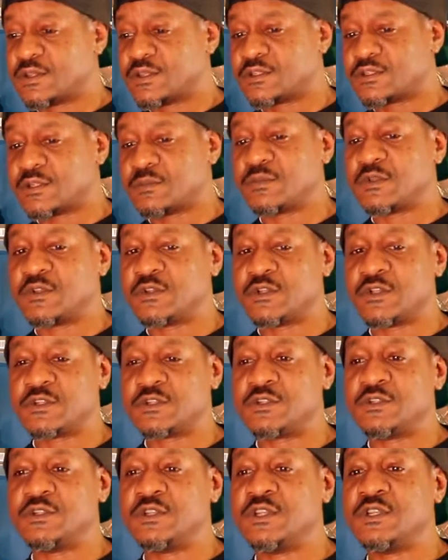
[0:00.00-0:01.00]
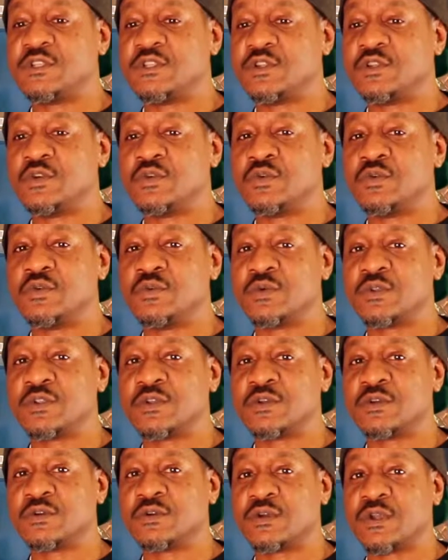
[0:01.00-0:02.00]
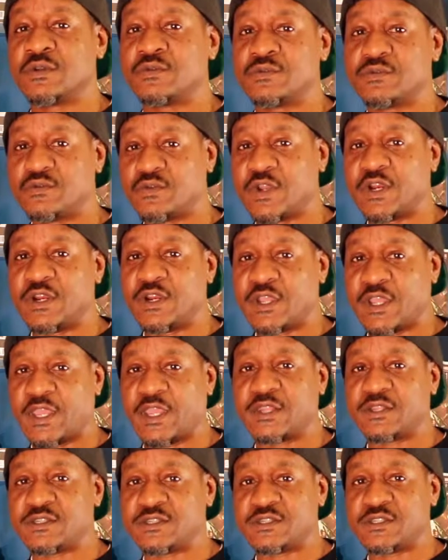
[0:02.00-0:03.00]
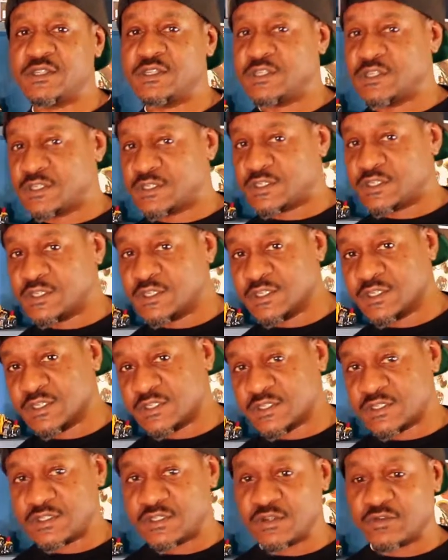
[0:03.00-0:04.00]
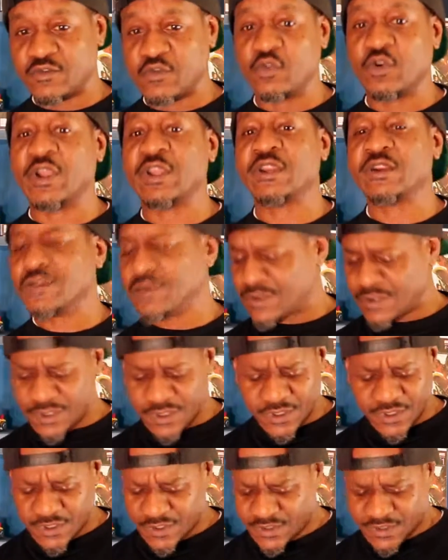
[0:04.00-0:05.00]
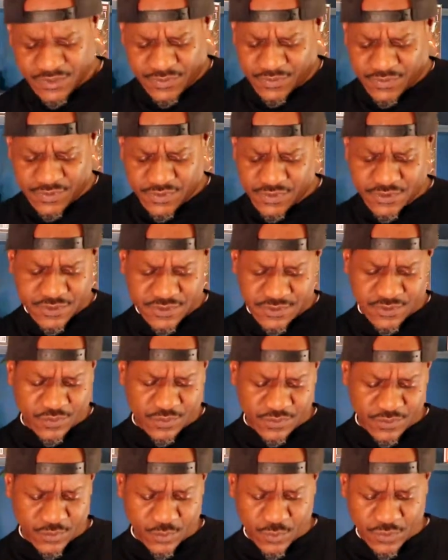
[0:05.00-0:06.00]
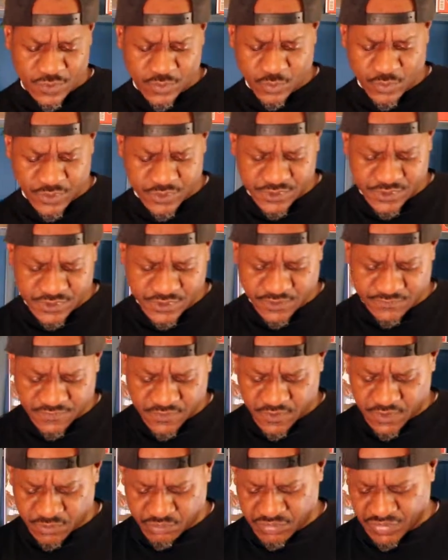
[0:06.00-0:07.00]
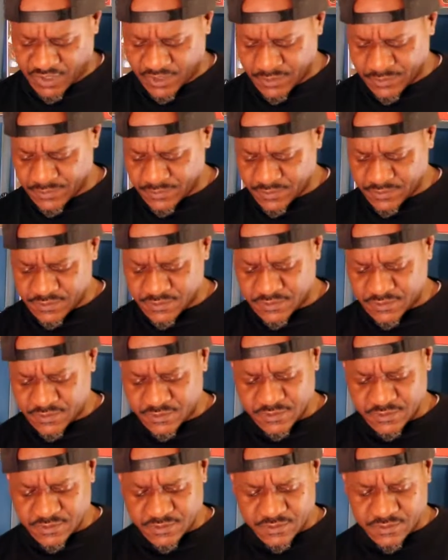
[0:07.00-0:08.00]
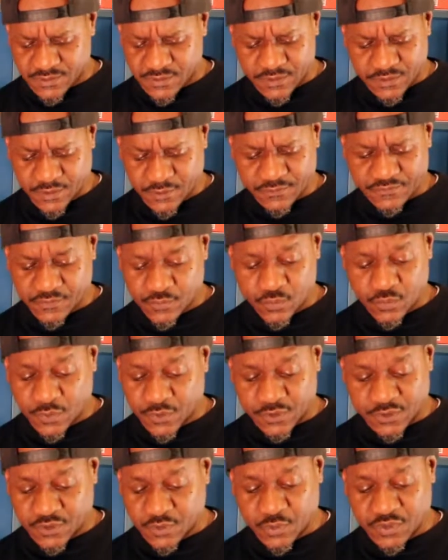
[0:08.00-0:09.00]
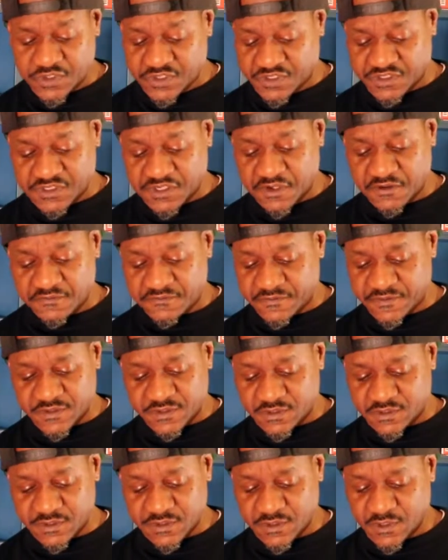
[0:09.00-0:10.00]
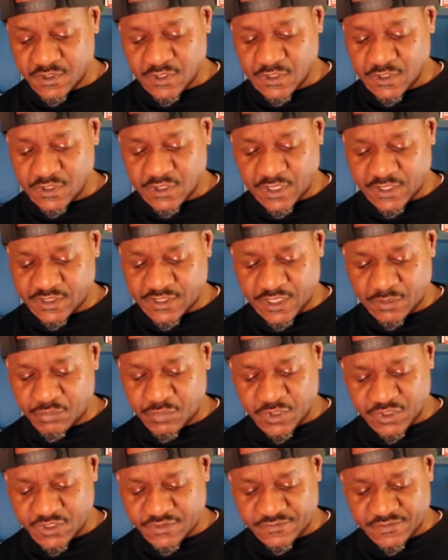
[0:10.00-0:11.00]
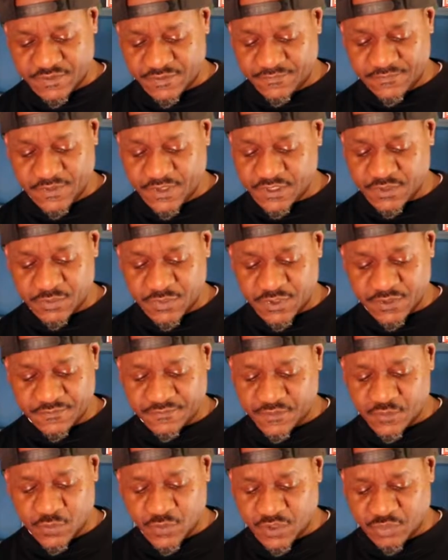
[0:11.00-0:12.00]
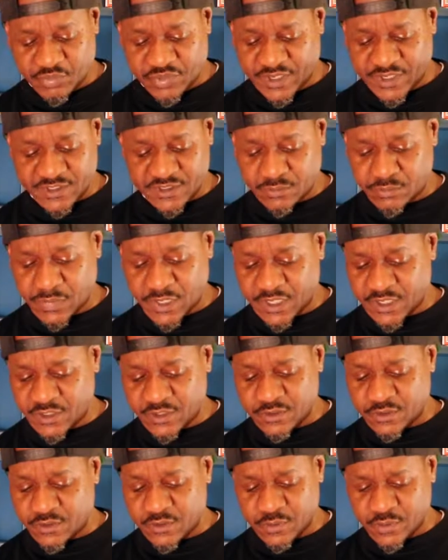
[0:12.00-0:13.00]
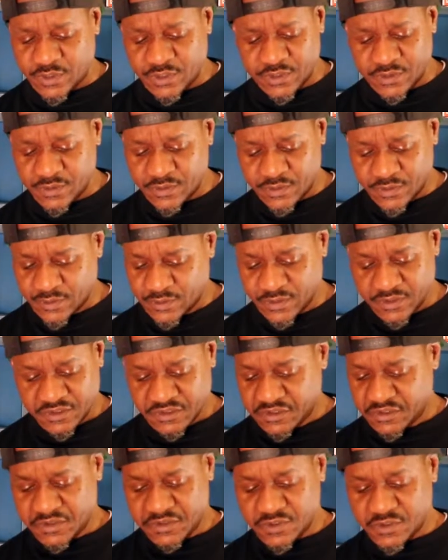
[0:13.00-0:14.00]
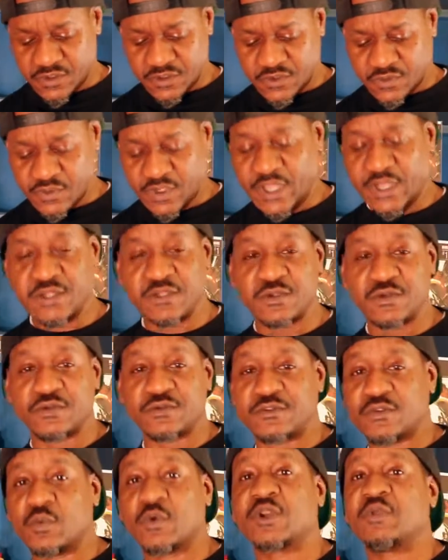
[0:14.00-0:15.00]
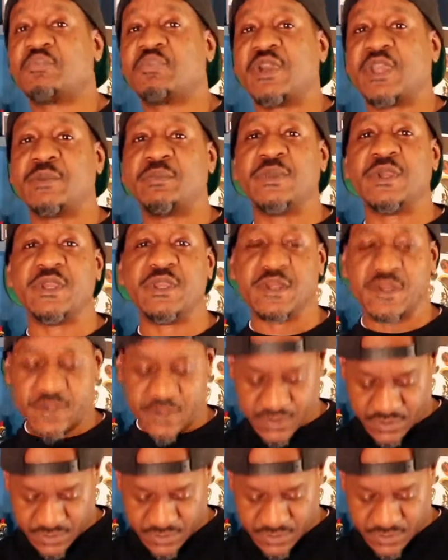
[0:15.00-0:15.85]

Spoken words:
something that you need to do when you're ready to head to CGC to get your stuff graded, or just when you want your stuff to look better. You know, if you want to do it yourself, it's not that much of an investment. If you want to pay somebody to do it, you can do that too. If you want to pay me,